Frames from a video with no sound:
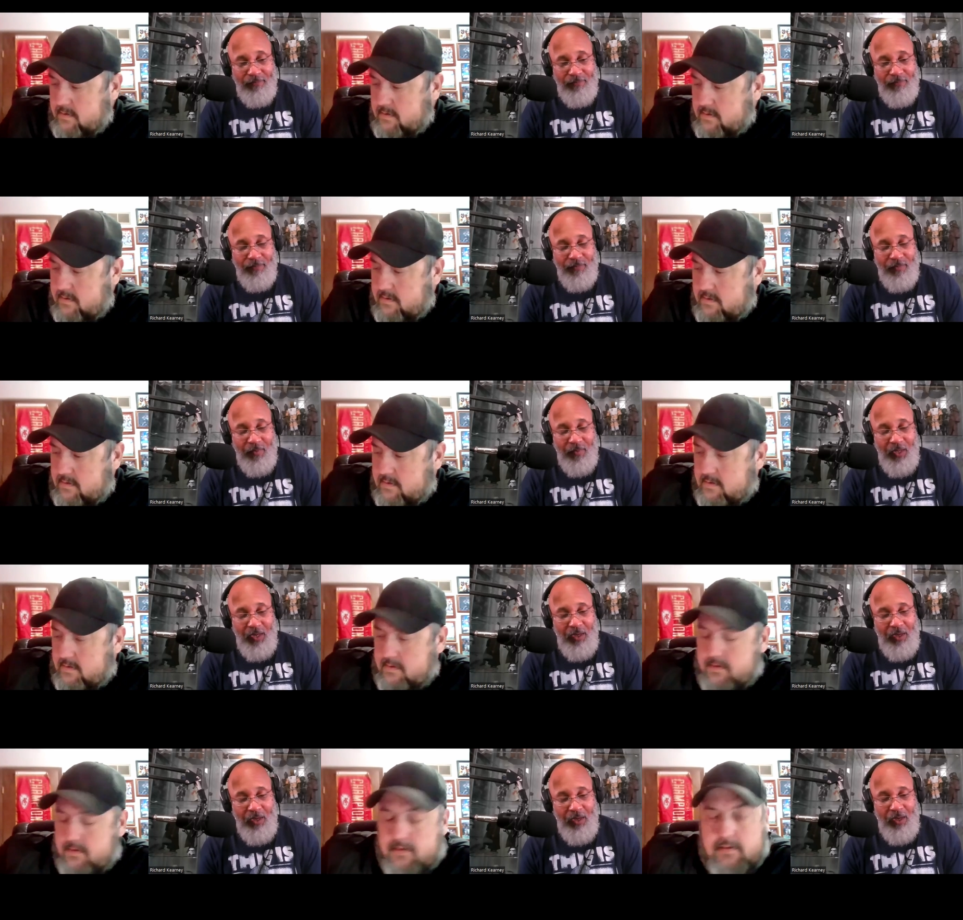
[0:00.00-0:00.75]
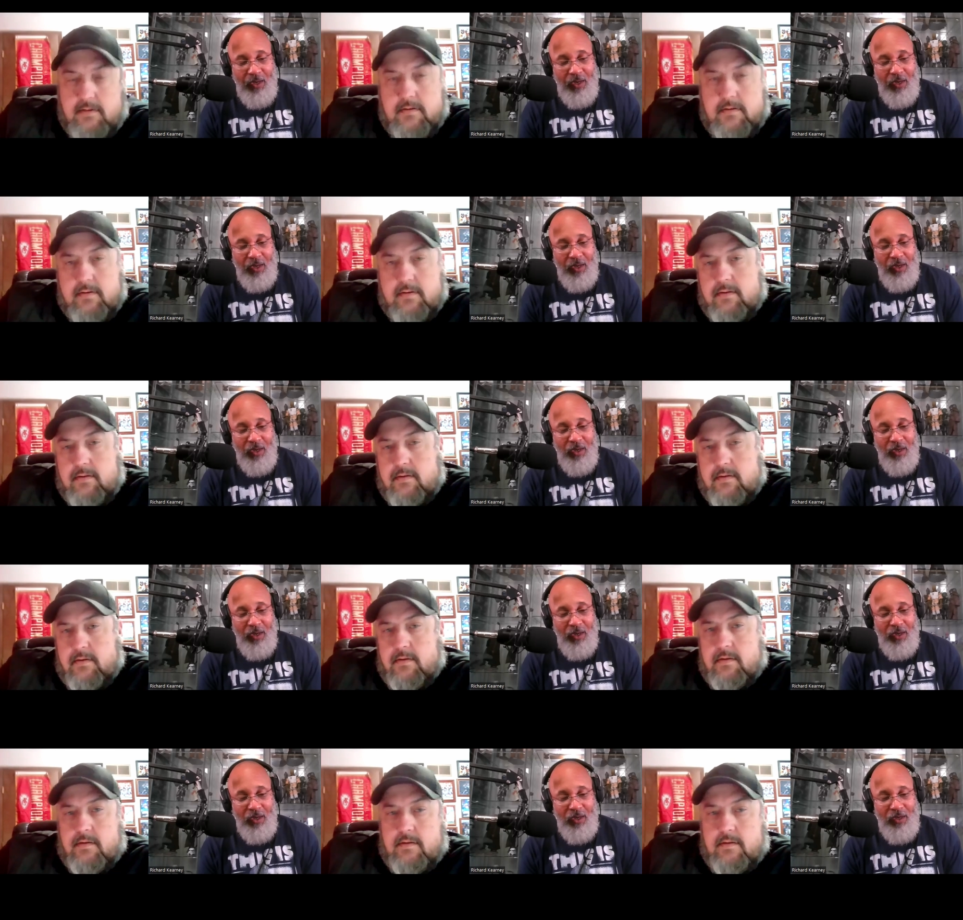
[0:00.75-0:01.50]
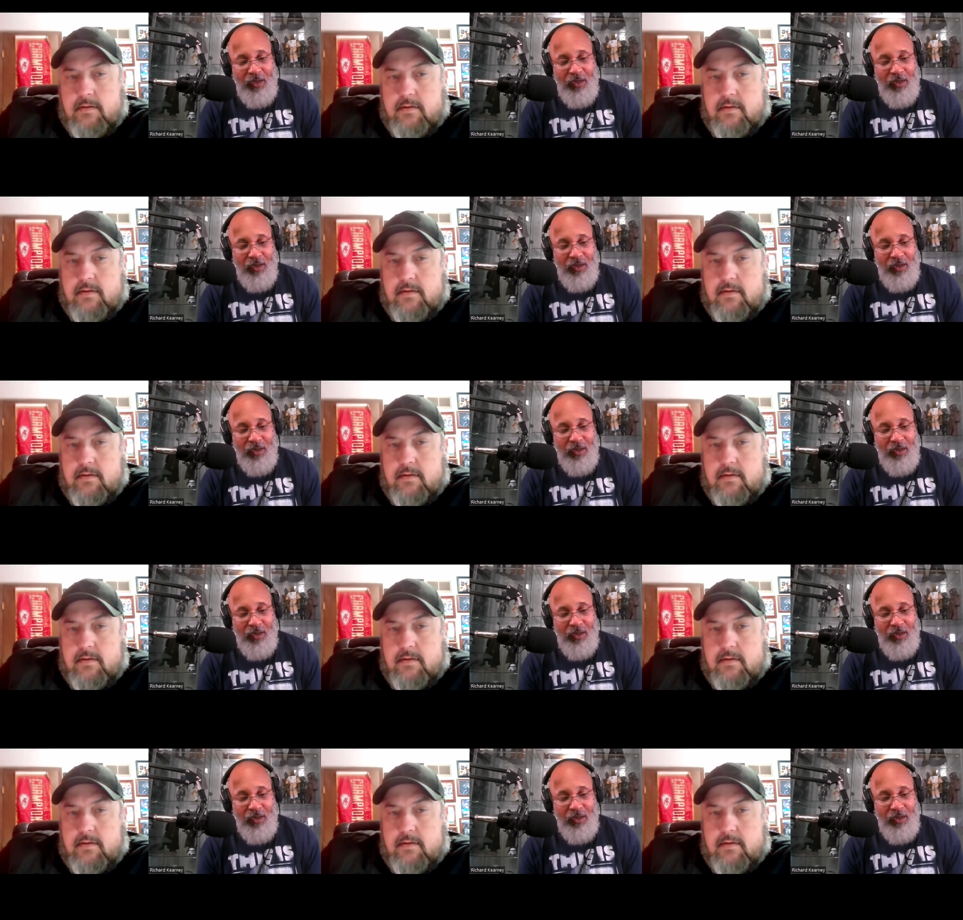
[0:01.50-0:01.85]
[no speech]